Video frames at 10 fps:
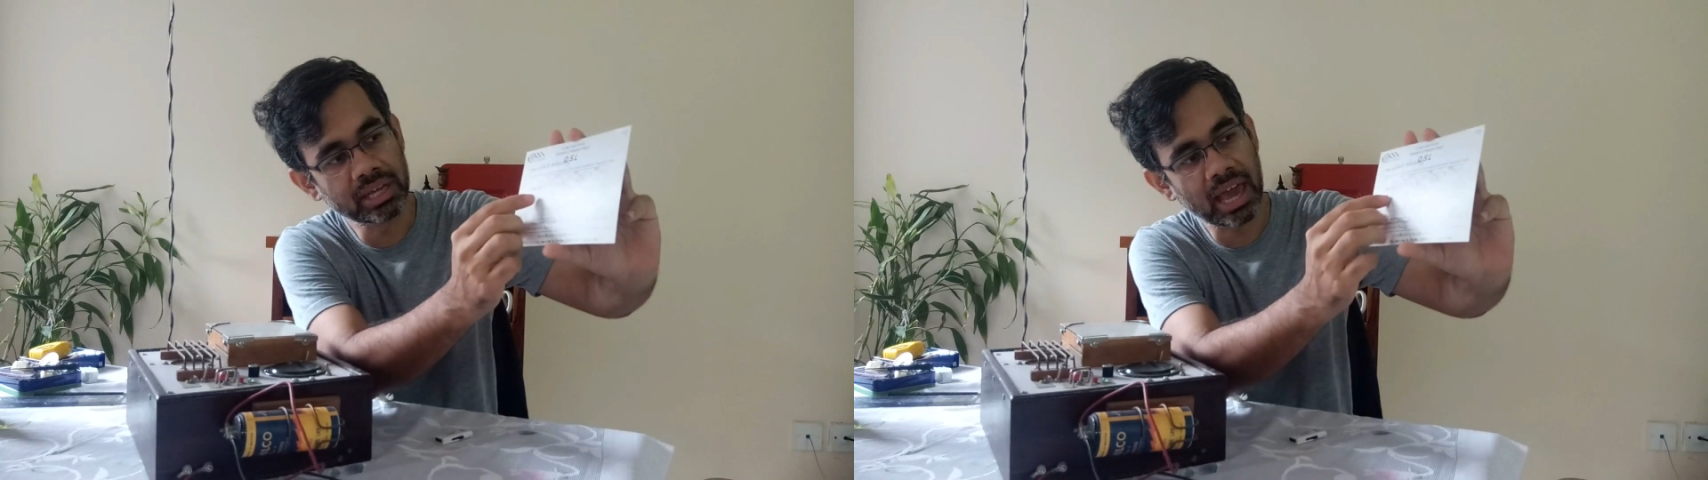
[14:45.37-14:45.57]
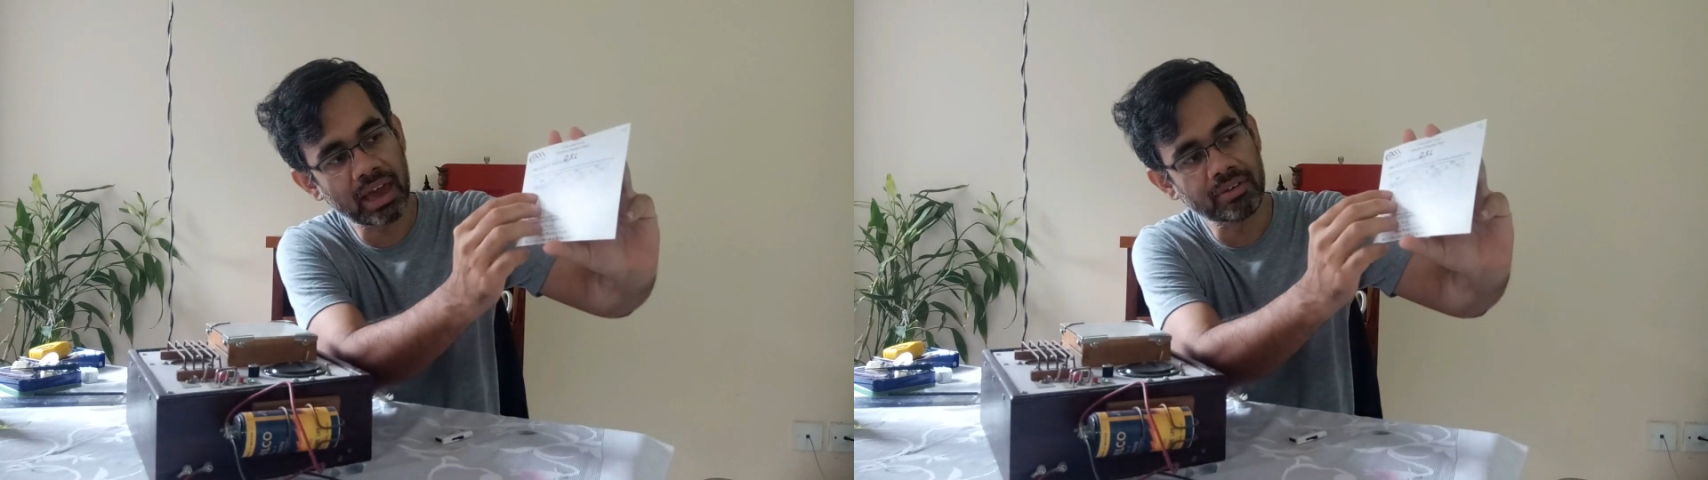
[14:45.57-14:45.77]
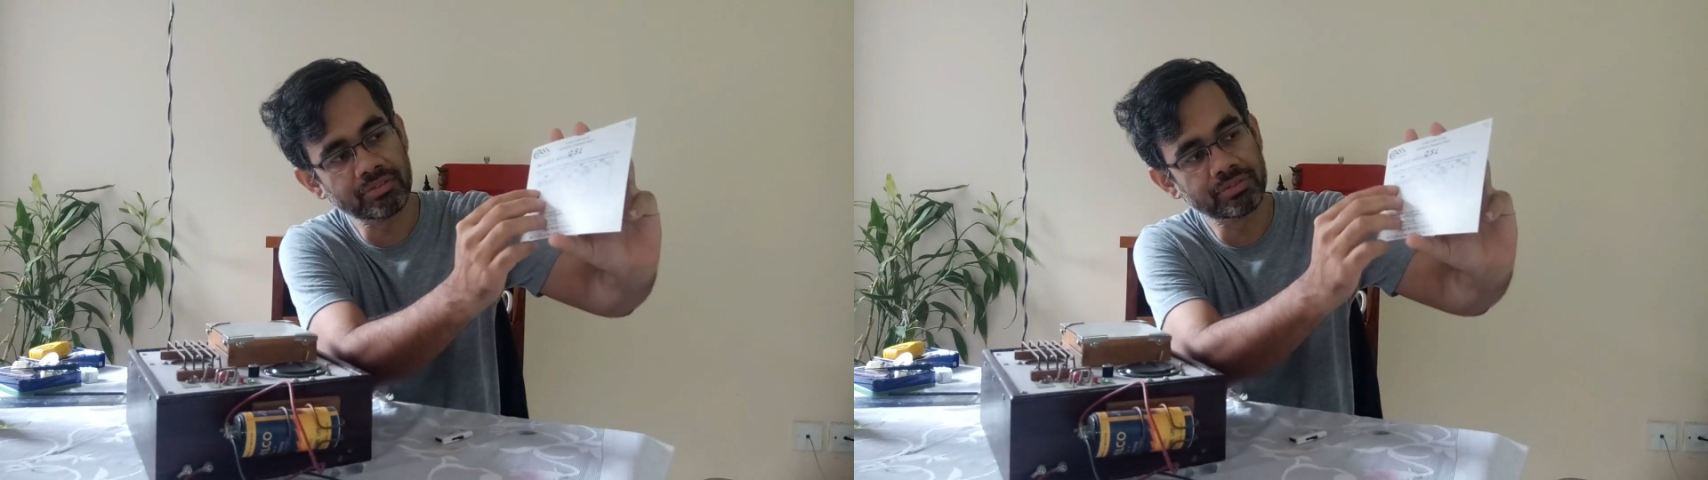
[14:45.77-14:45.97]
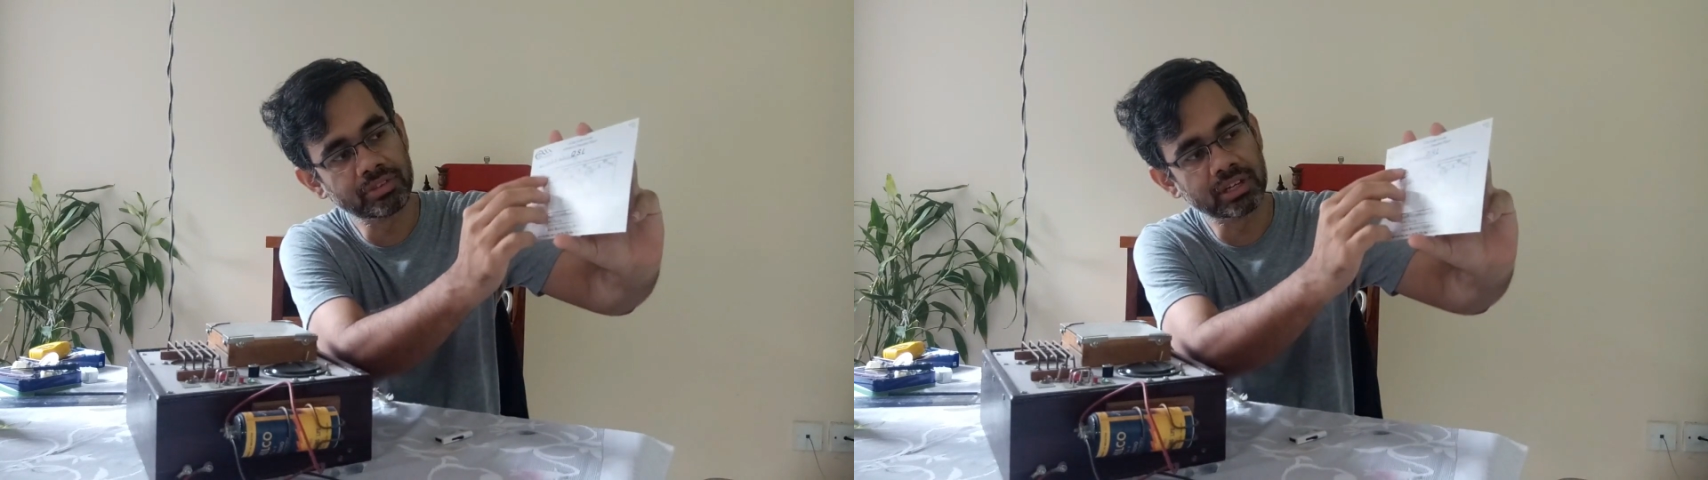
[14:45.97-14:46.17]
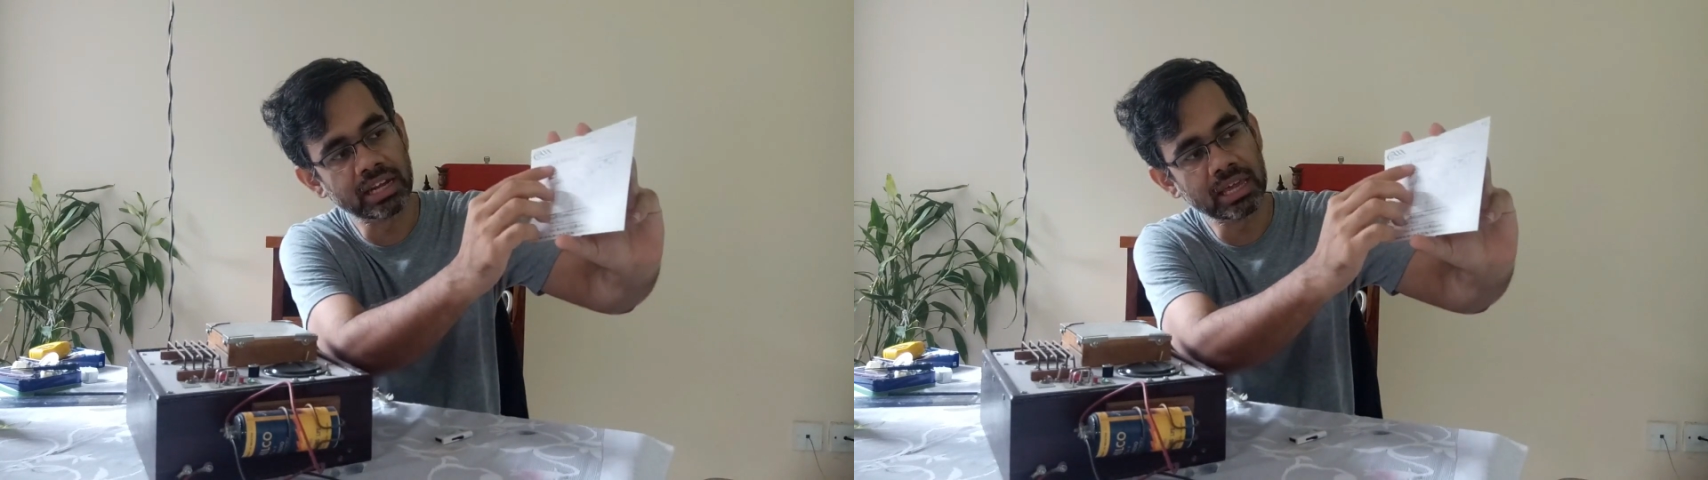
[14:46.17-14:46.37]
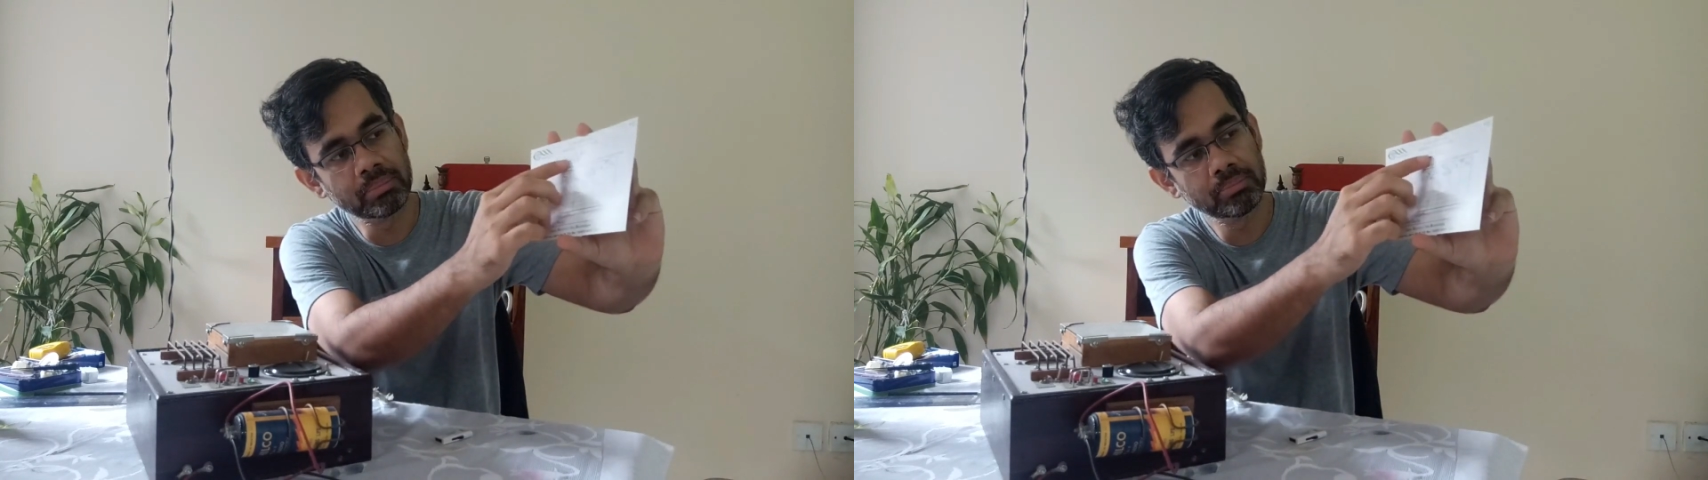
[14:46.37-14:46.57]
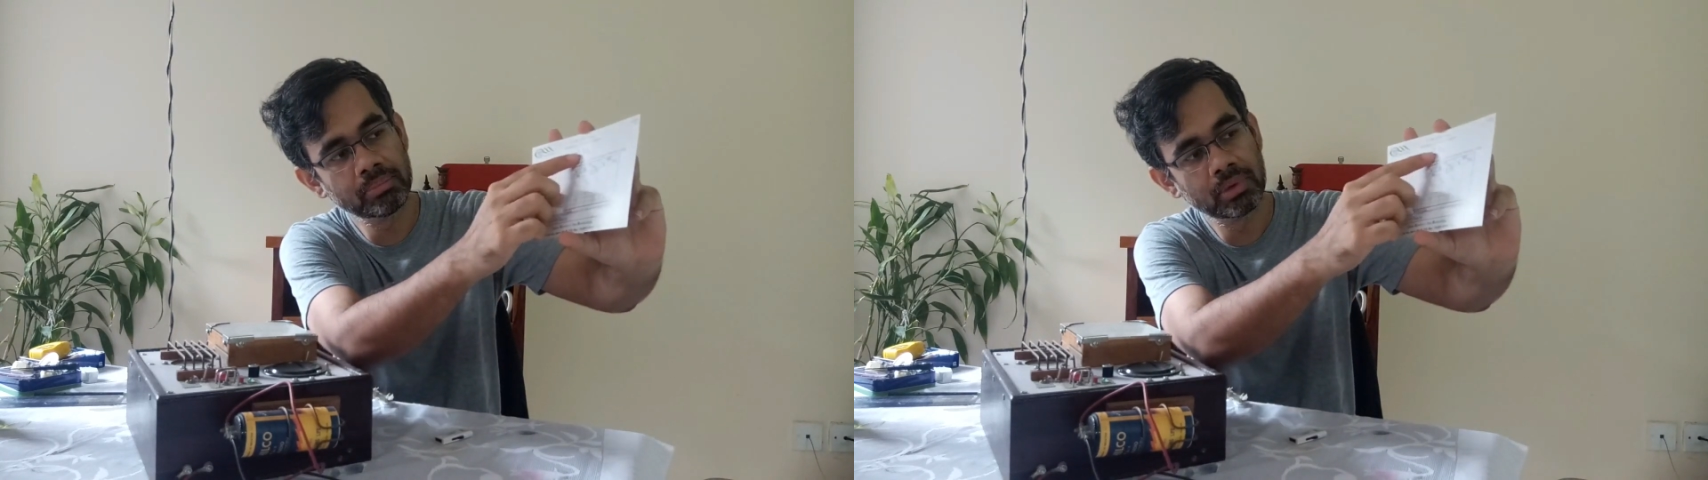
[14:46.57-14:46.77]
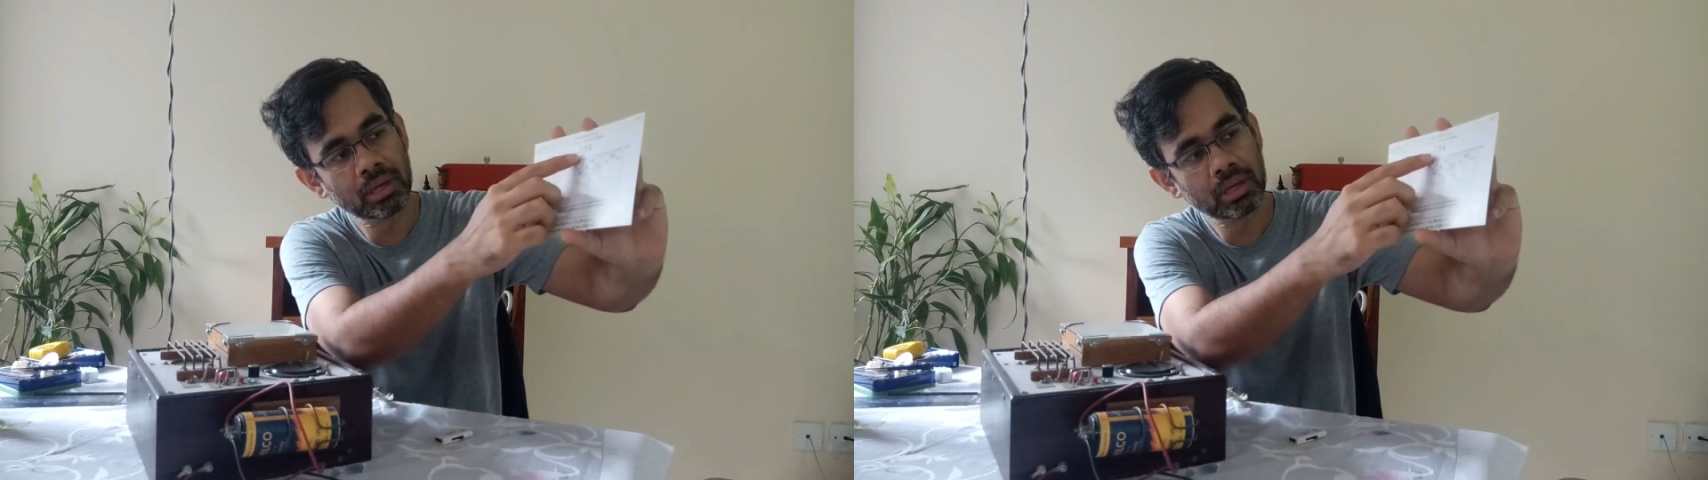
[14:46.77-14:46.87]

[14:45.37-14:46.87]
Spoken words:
have the name